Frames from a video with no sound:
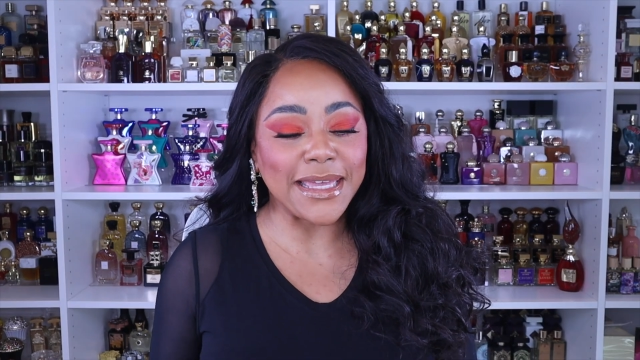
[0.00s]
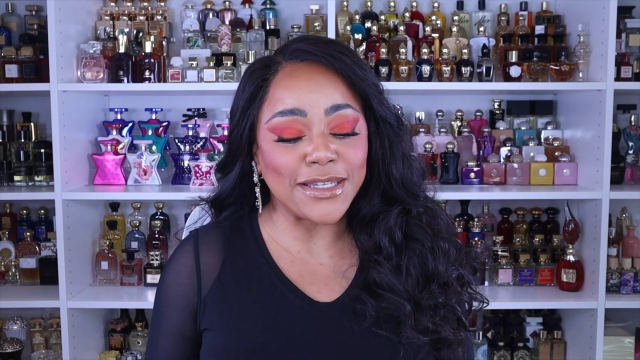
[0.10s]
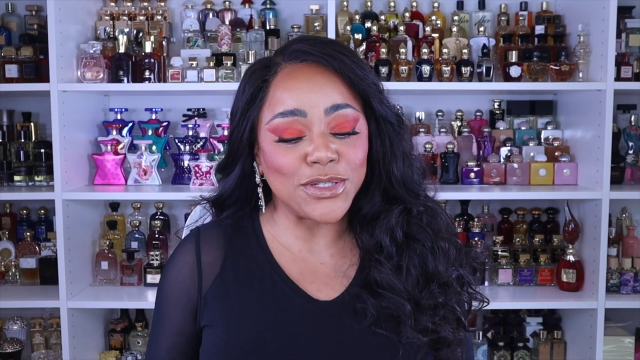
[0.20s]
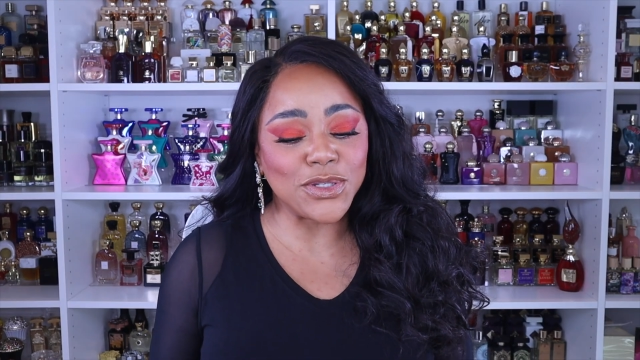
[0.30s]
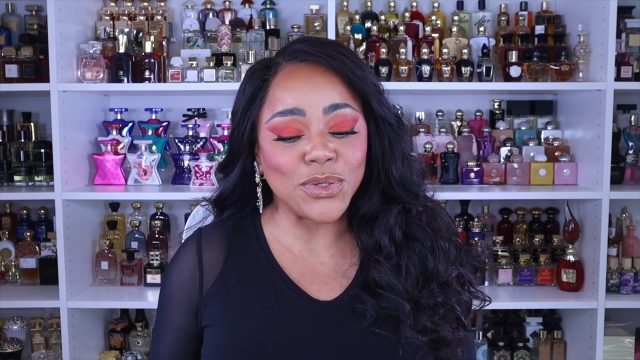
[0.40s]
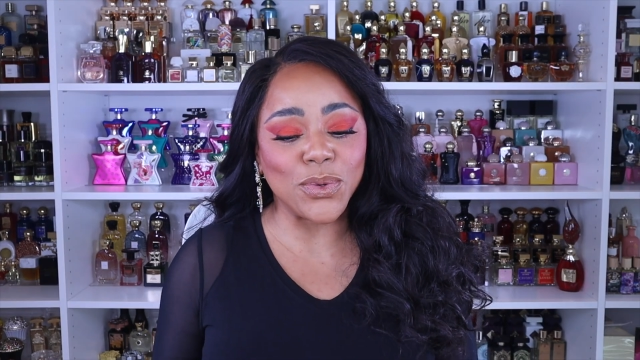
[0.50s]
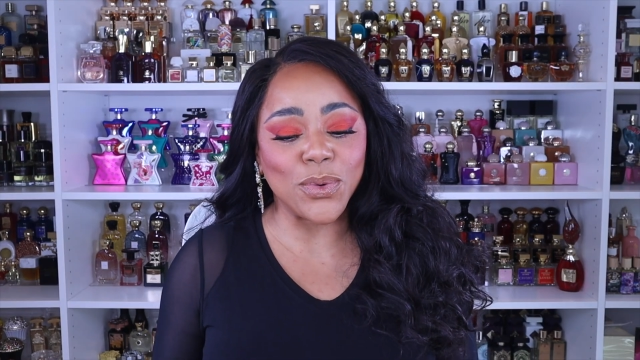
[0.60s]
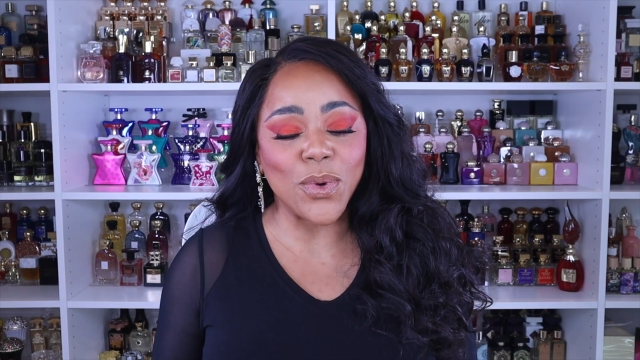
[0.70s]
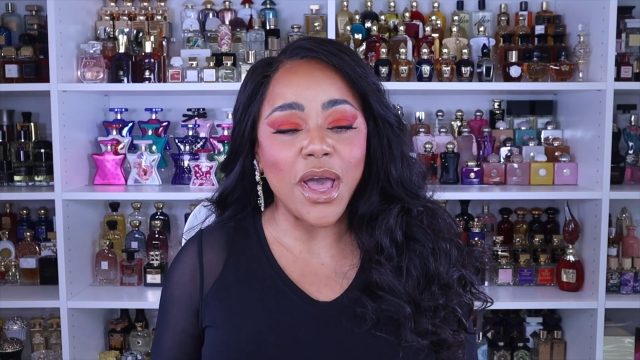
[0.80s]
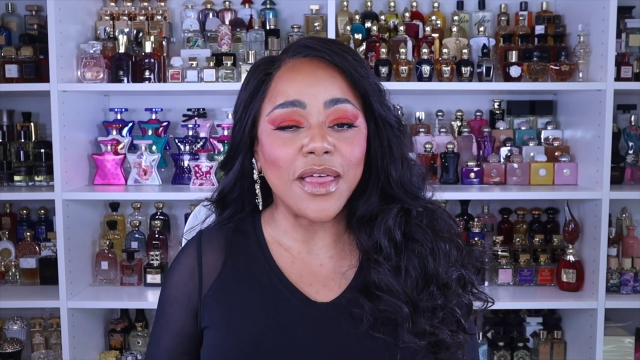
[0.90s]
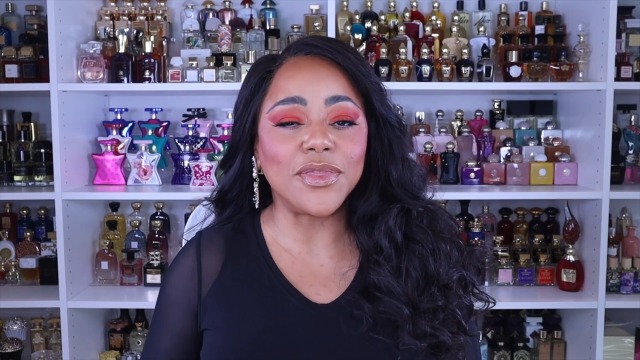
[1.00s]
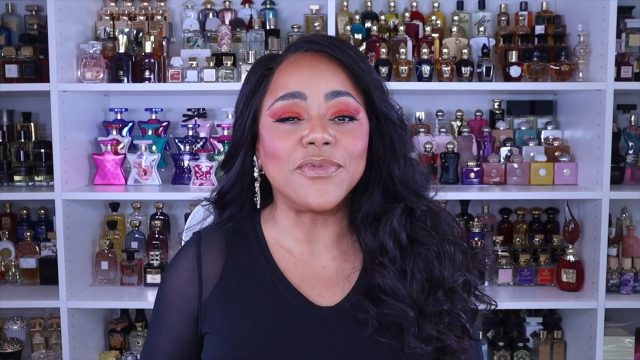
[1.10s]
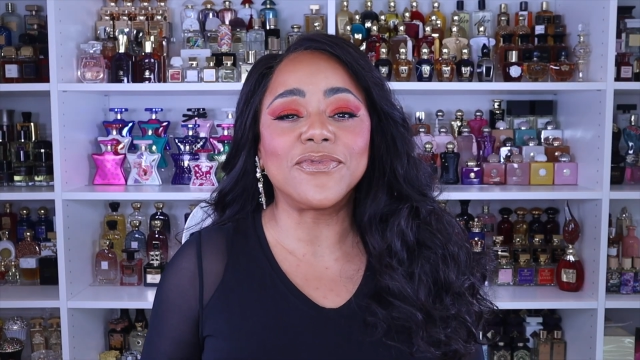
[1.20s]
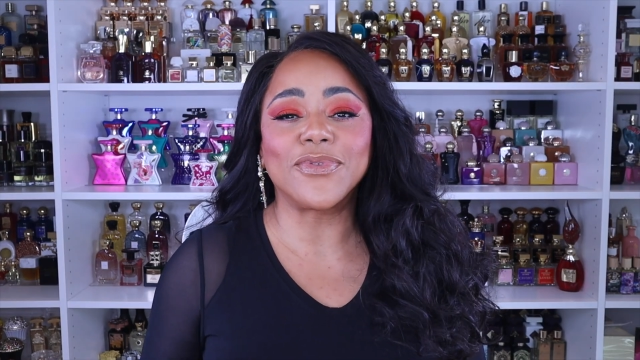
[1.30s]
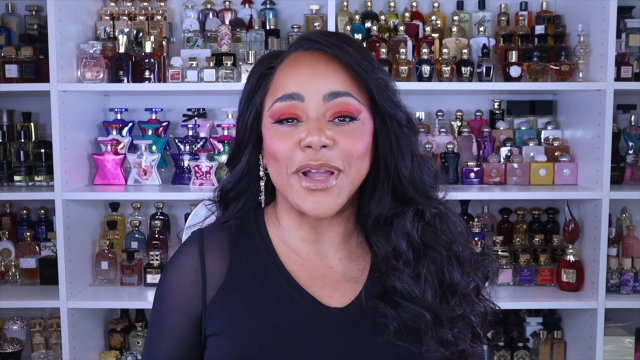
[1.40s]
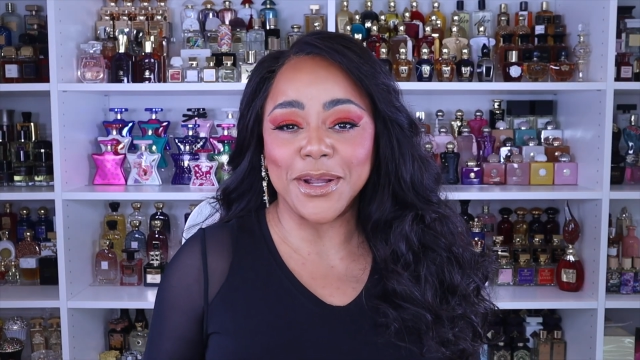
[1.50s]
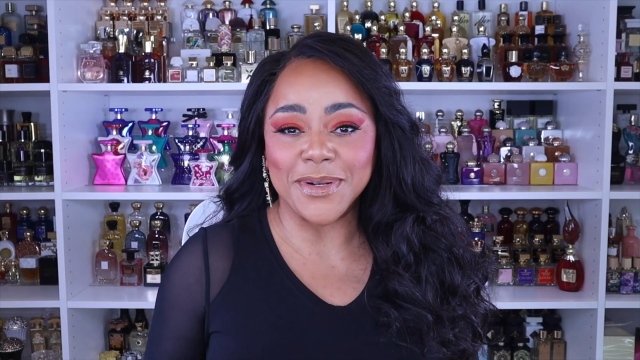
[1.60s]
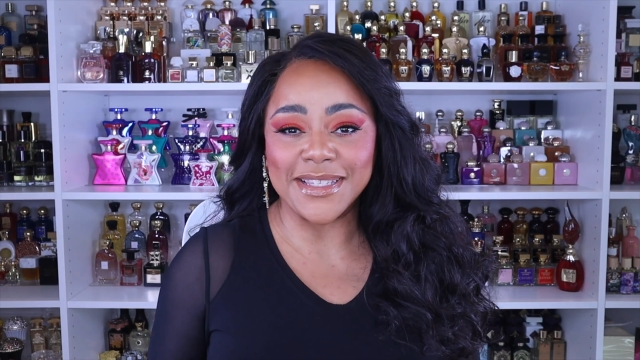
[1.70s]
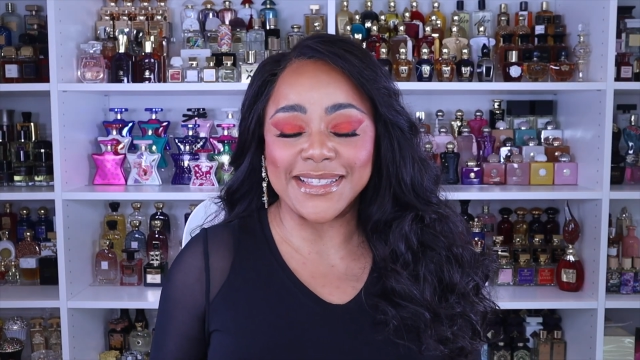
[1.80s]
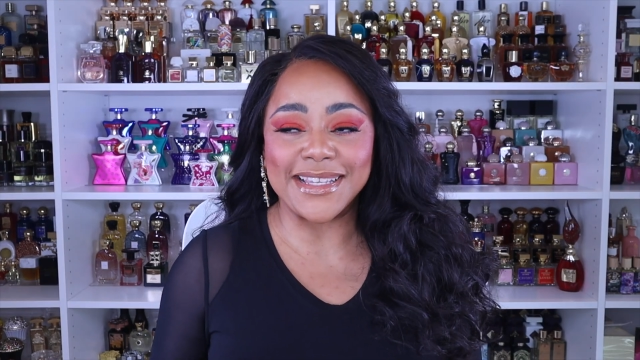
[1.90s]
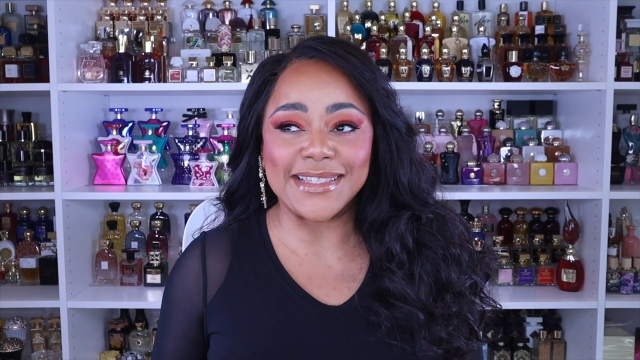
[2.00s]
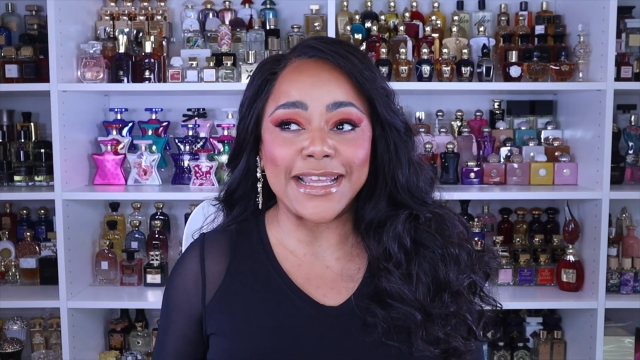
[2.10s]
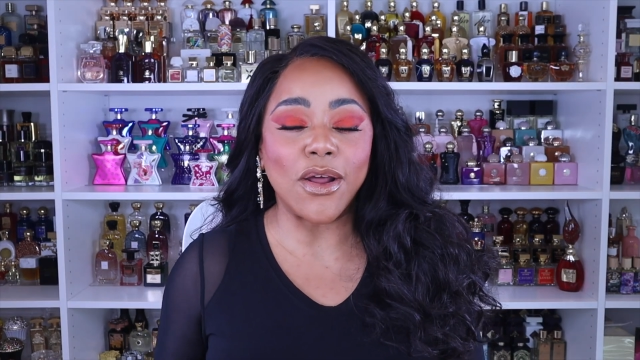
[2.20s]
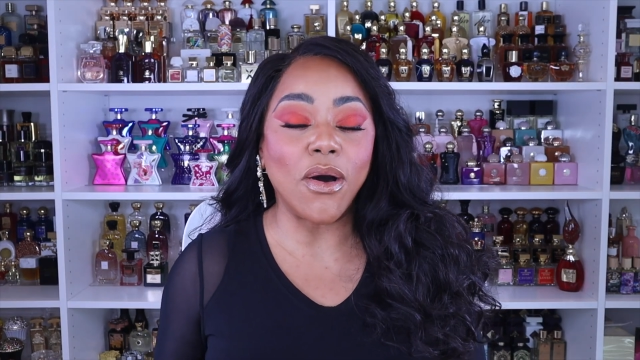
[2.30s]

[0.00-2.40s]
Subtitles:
into the fragrances and